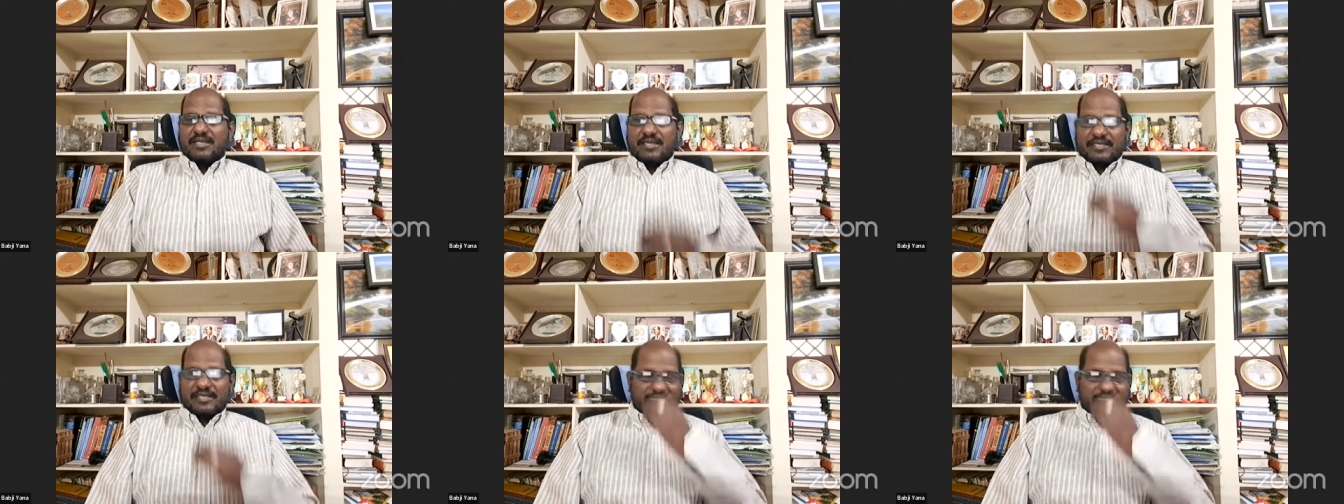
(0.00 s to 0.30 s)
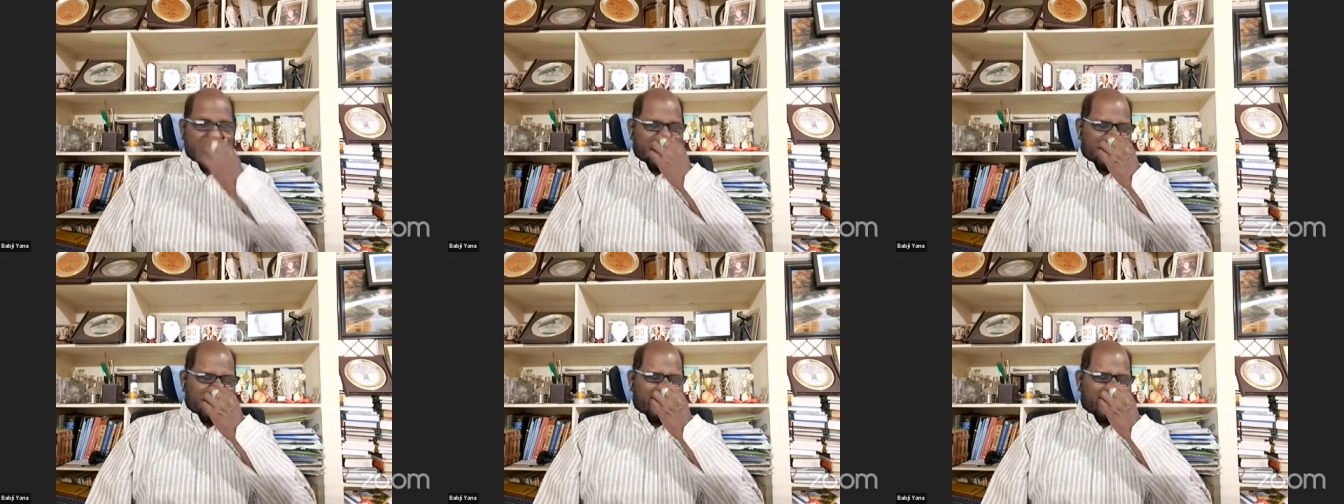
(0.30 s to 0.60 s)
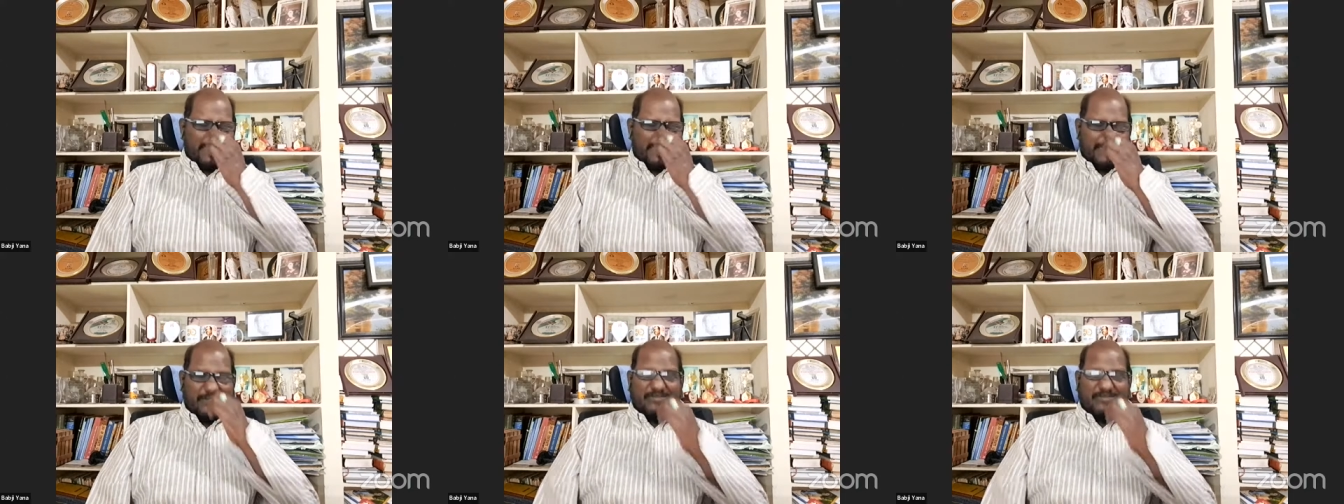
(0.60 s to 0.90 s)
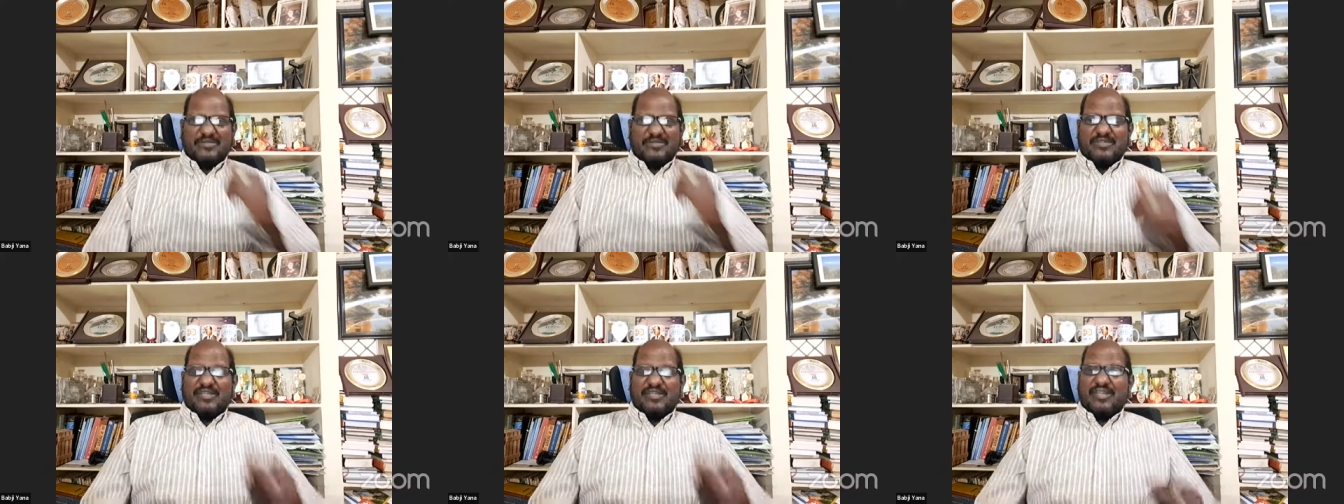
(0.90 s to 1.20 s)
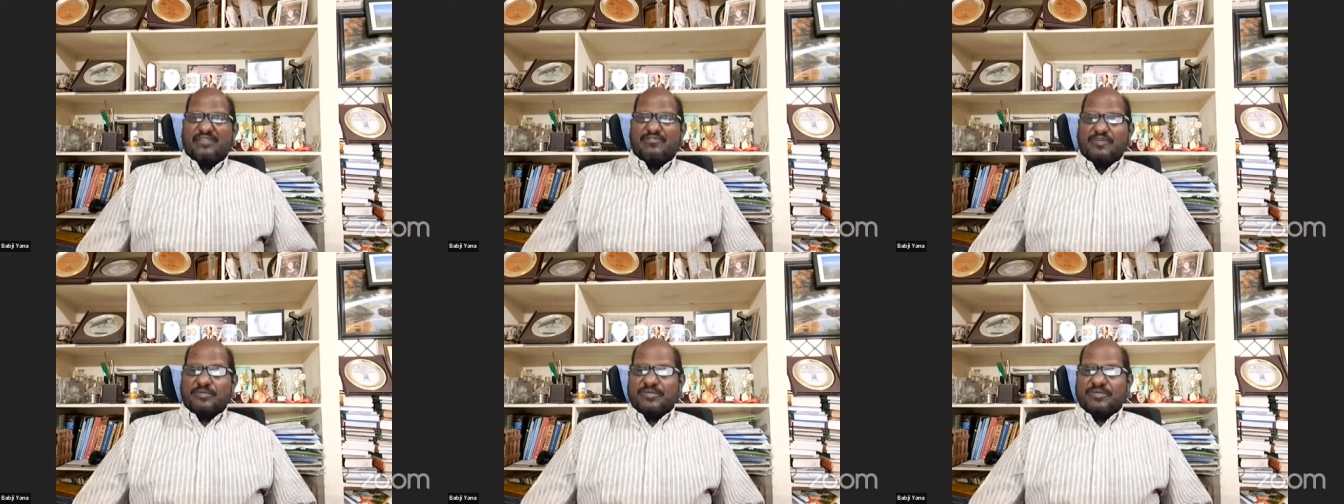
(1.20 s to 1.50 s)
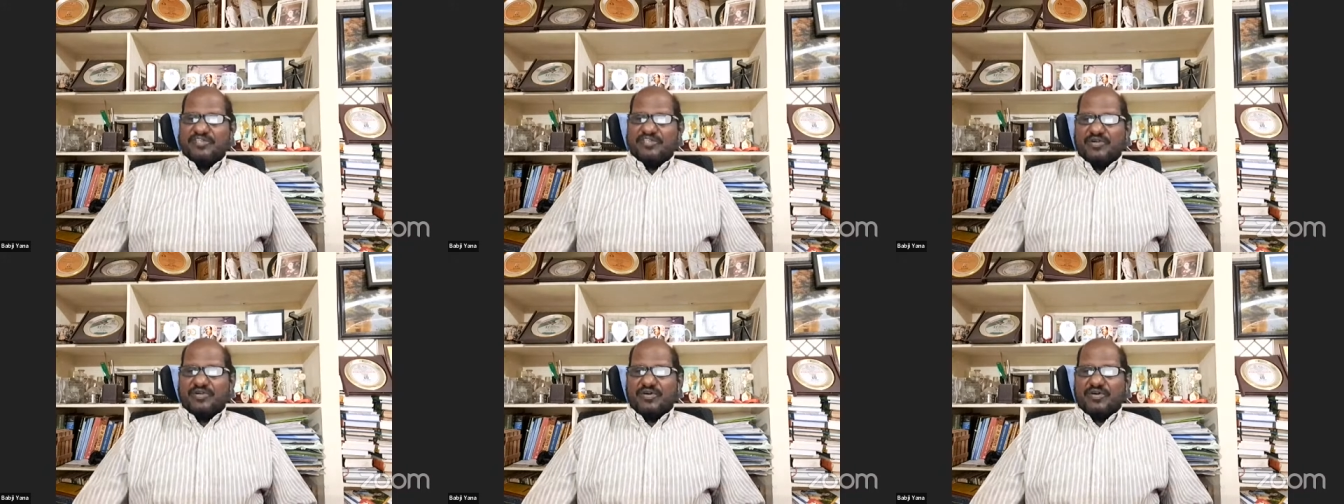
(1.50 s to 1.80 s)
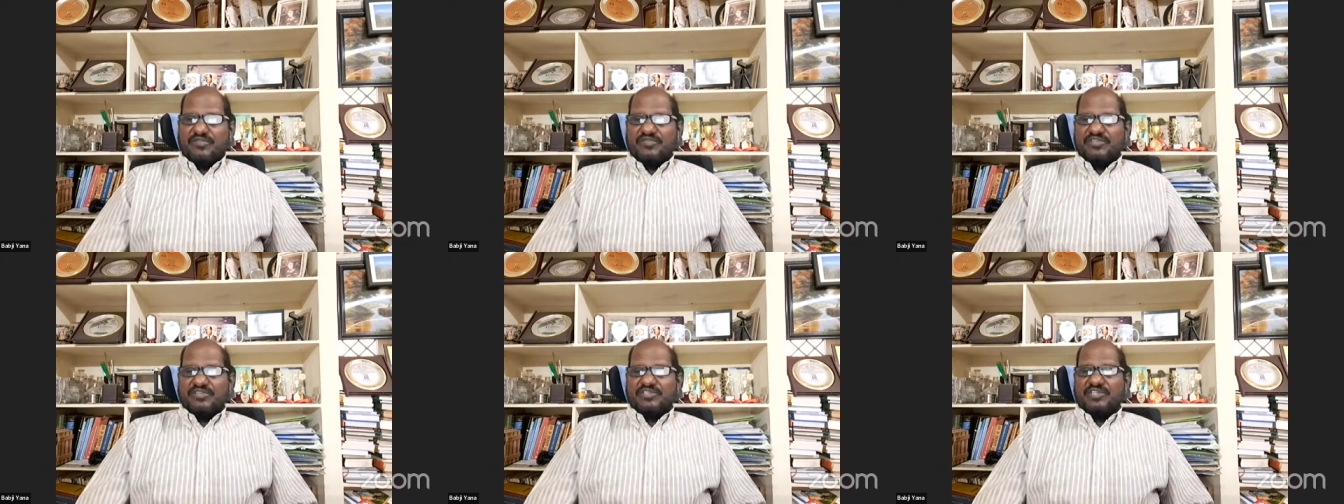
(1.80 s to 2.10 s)
And then information
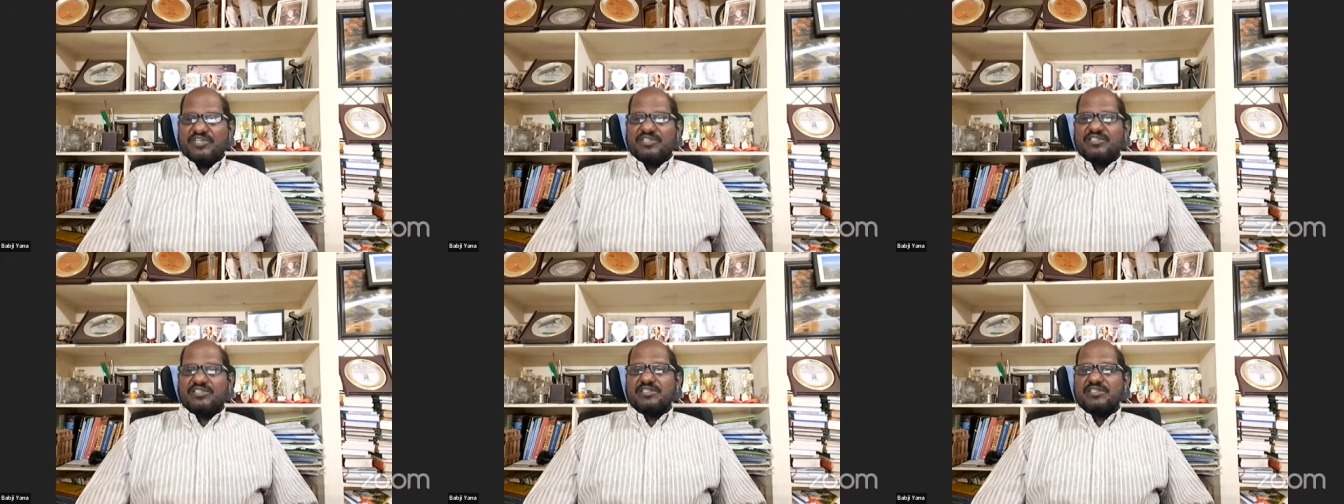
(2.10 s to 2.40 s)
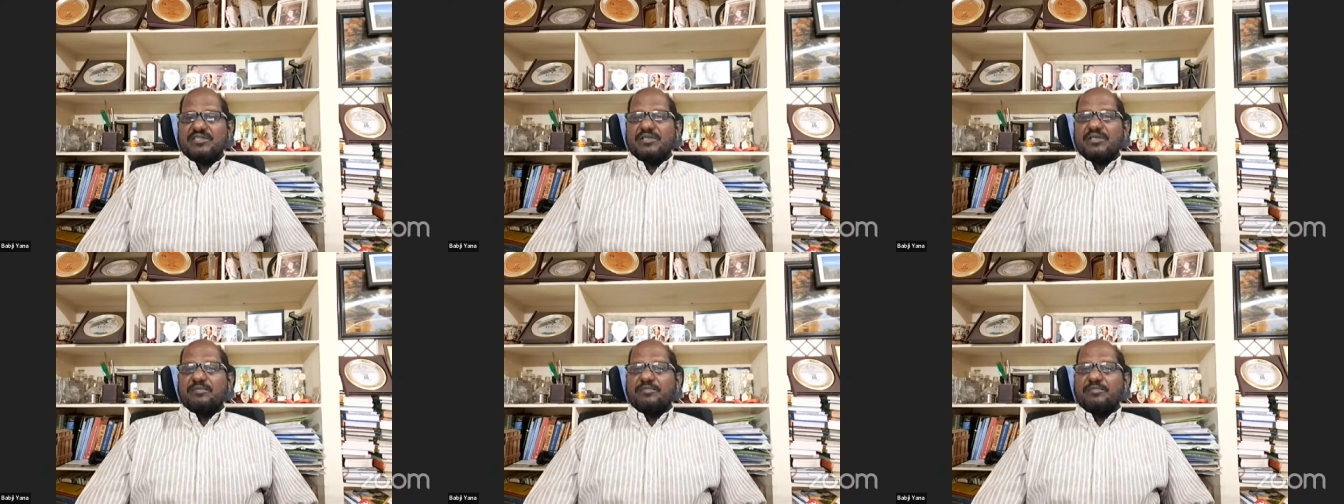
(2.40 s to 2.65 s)
officers,